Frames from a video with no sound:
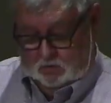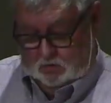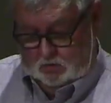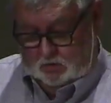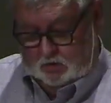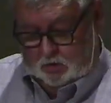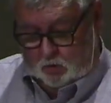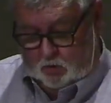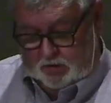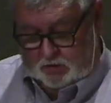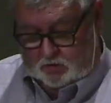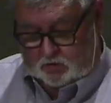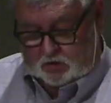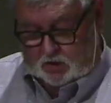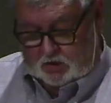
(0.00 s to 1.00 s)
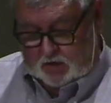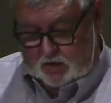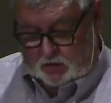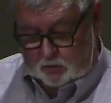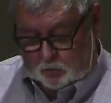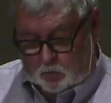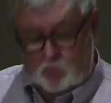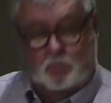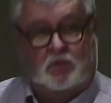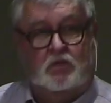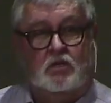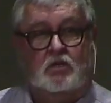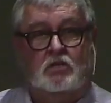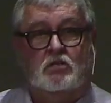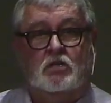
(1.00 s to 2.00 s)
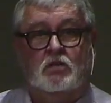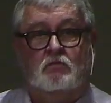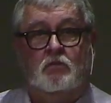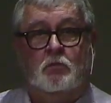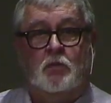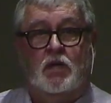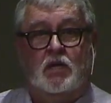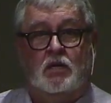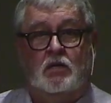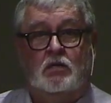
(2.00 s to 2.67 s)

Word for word: It only took a naked woman to deceive the man.